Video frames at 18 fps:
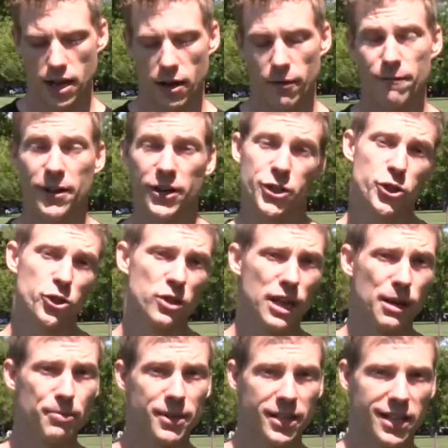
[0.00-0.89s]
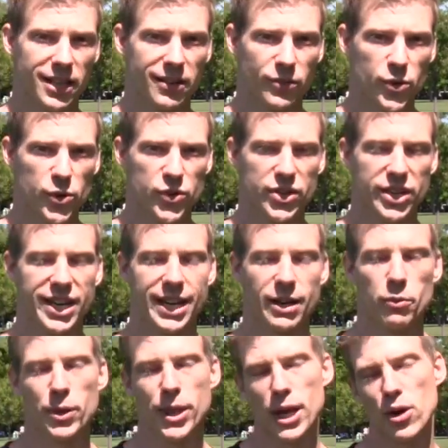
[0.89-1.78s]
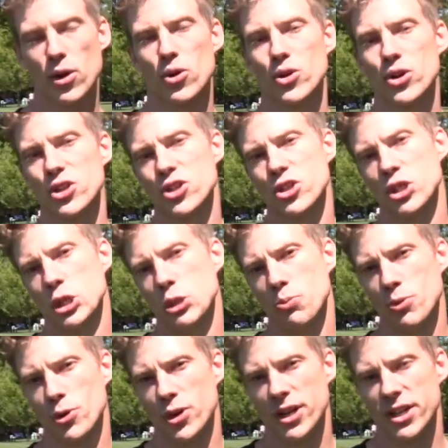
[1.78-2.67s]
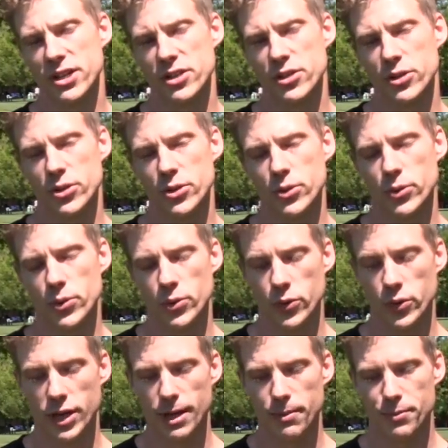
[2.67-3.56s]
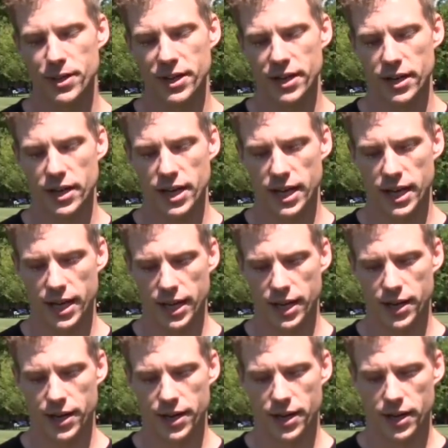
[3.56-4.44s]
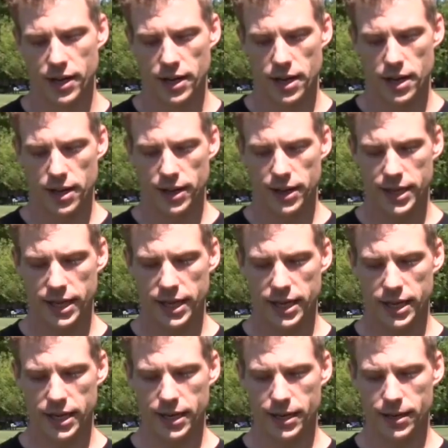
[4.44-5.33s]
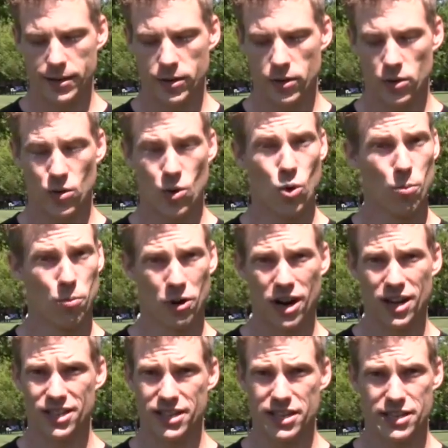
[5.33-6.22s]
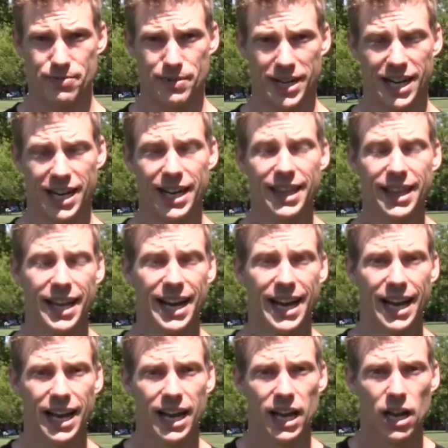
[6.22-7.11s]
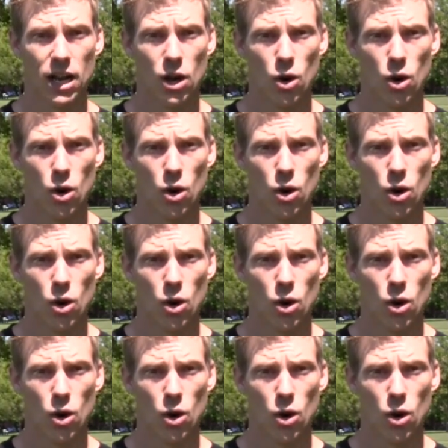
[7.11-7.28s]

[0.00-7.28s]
affect your leptin levels. And without going super into leptin and the whole process behind that,